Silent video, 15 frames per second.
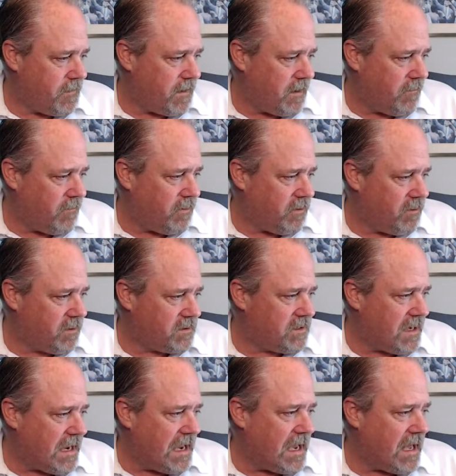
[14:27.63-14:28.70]
I will look
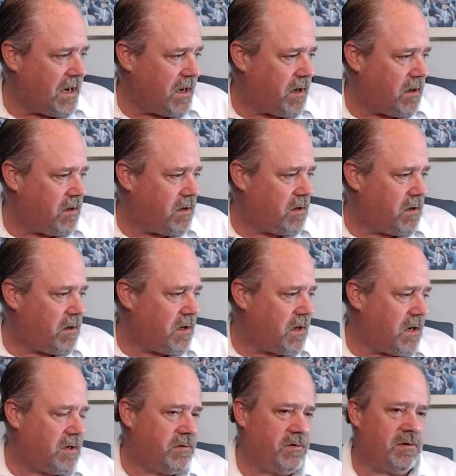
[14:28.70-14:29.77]
to add it. Uh,
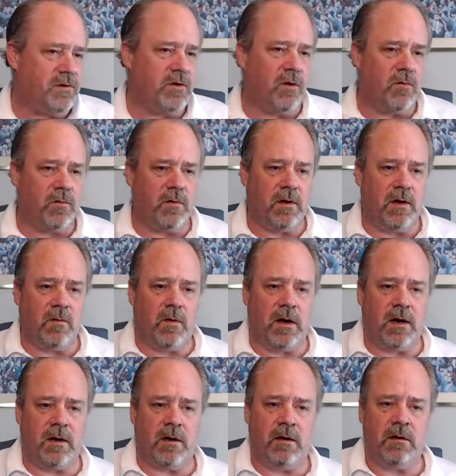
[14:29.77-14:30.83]
I don't really
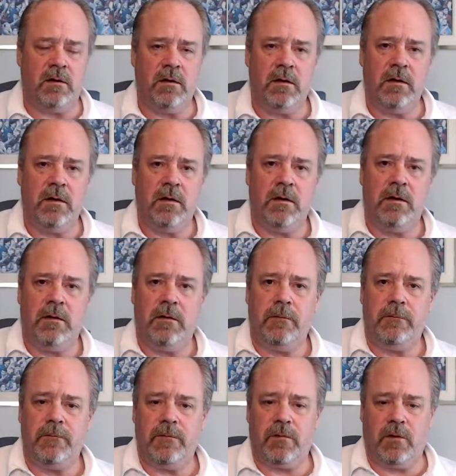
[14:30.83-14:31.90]
want to
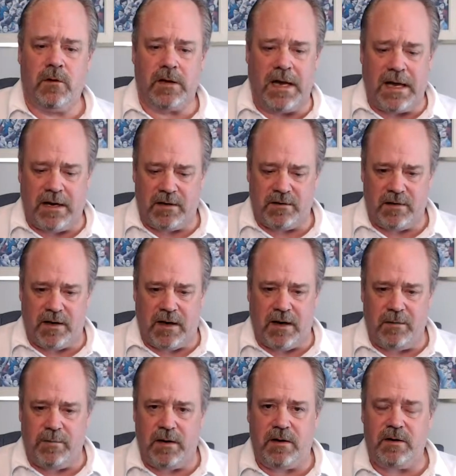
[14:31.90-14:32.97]
look at it today
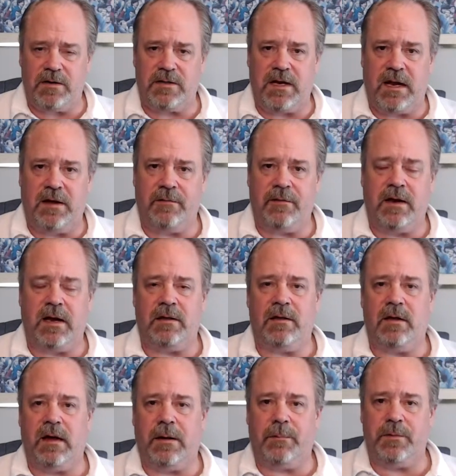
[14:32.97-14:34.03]
because I haven't had
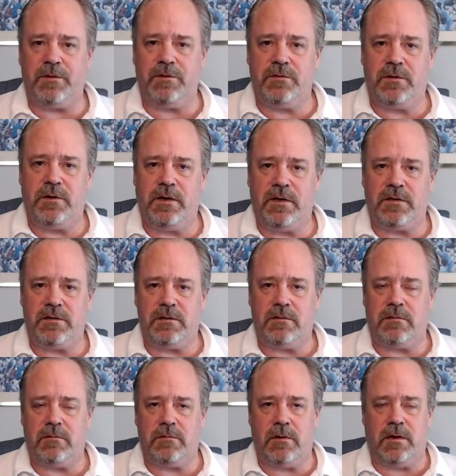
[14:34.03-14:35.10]
the opportunity
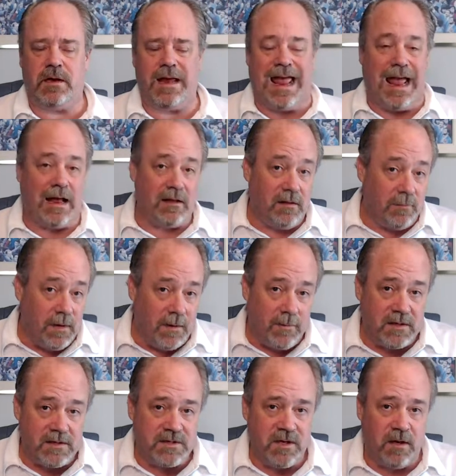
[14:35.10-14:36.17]
to uh, acclimate
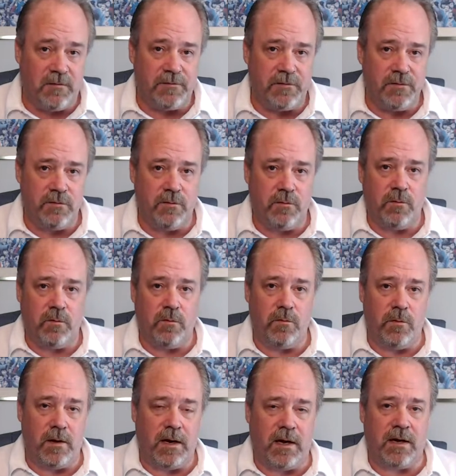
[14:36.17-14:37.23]
myself to
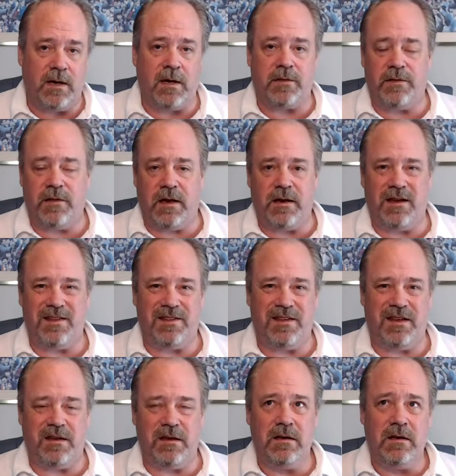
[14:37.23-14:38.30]
any any of
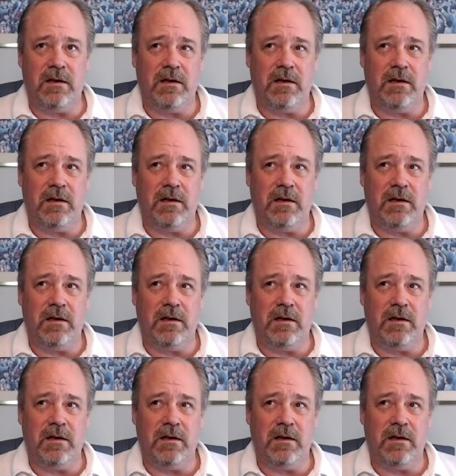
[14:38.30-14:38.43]
the